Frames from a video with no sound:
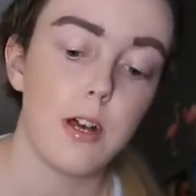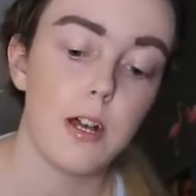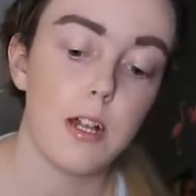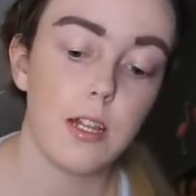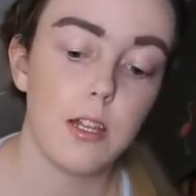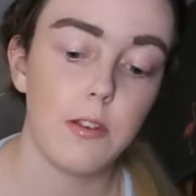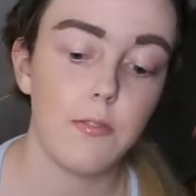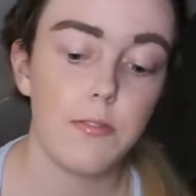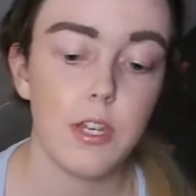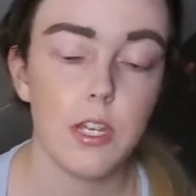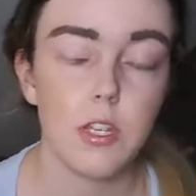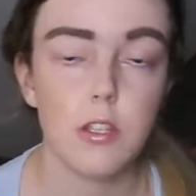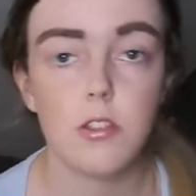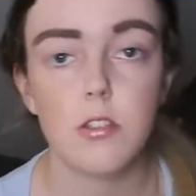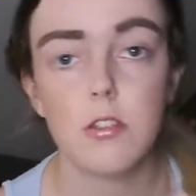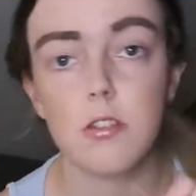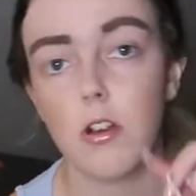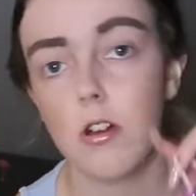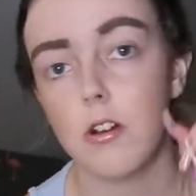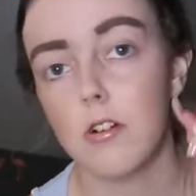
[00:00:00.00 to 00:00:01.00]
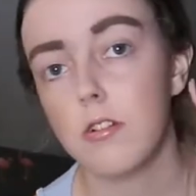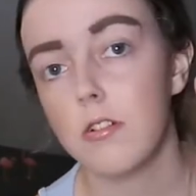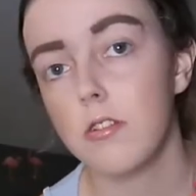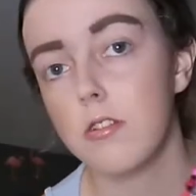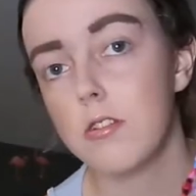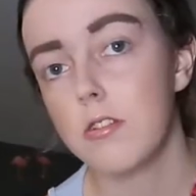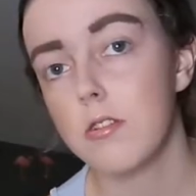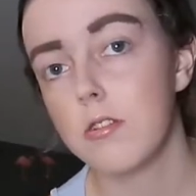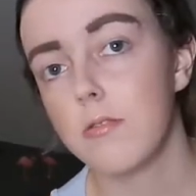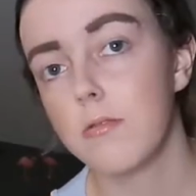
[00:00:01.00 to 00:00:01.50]
Olivia's
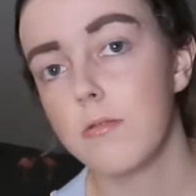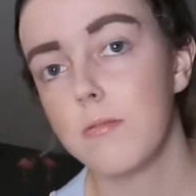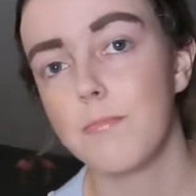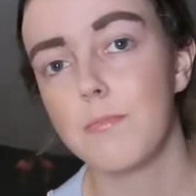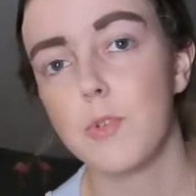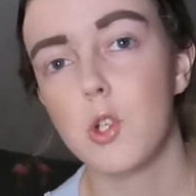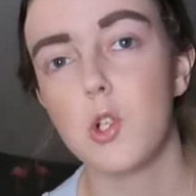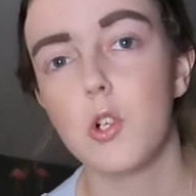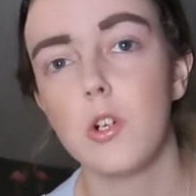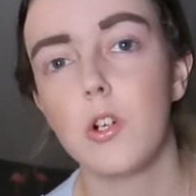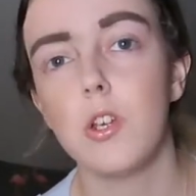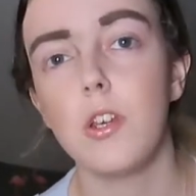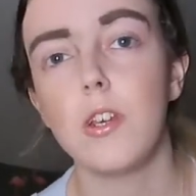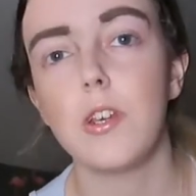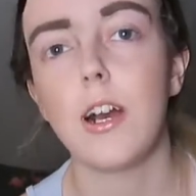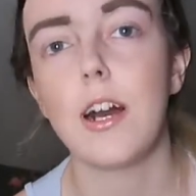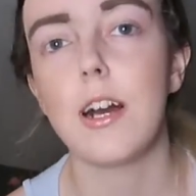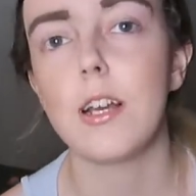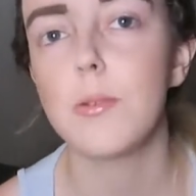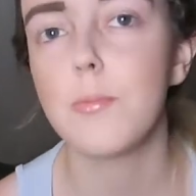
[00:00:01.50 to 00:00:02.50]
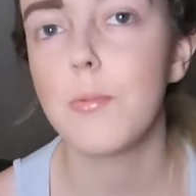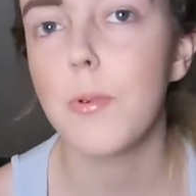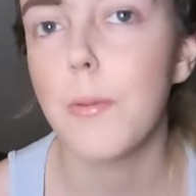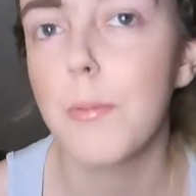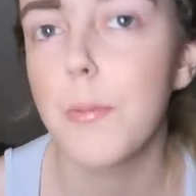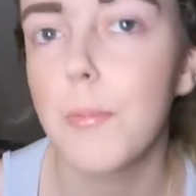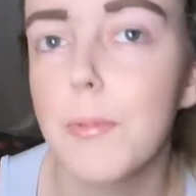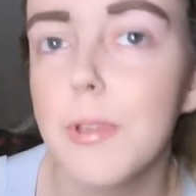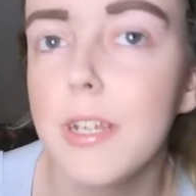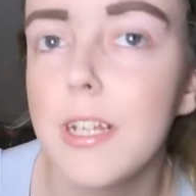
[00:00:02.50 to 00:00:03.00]
songs. I'm sure you guys
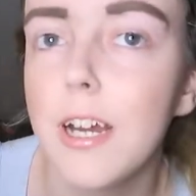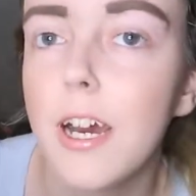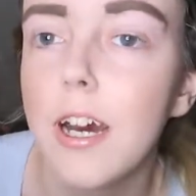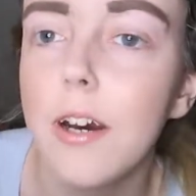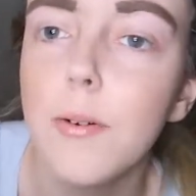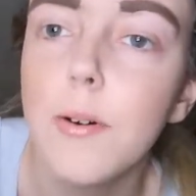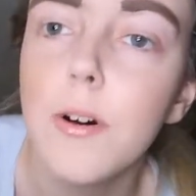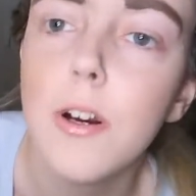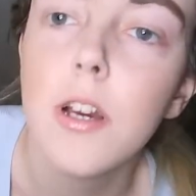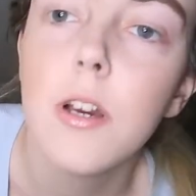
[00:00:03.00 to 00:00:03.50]
probably know.